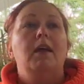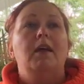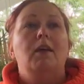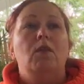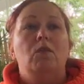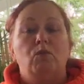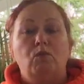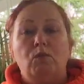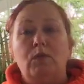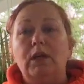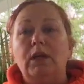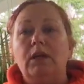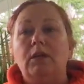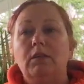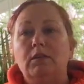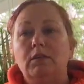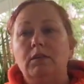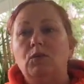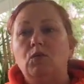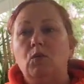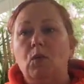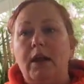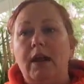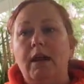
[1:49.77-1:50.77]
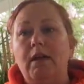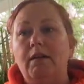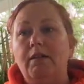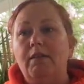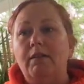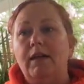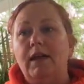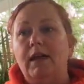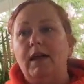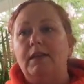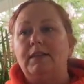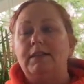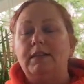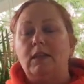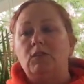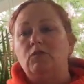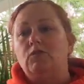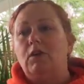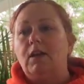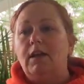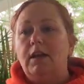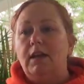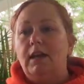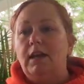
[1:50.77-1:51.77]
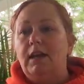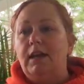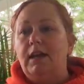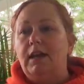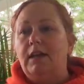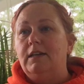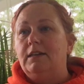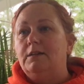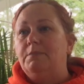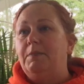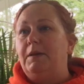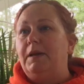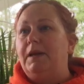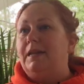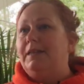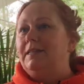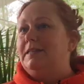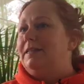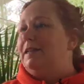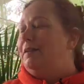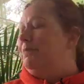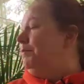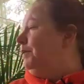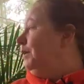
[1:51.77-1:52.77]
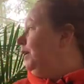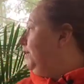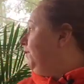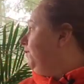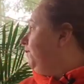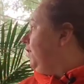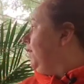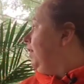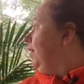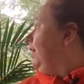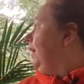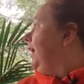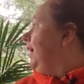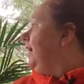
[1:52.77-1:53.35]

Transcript: real soil, etc. in it. But isn't it beautiful? I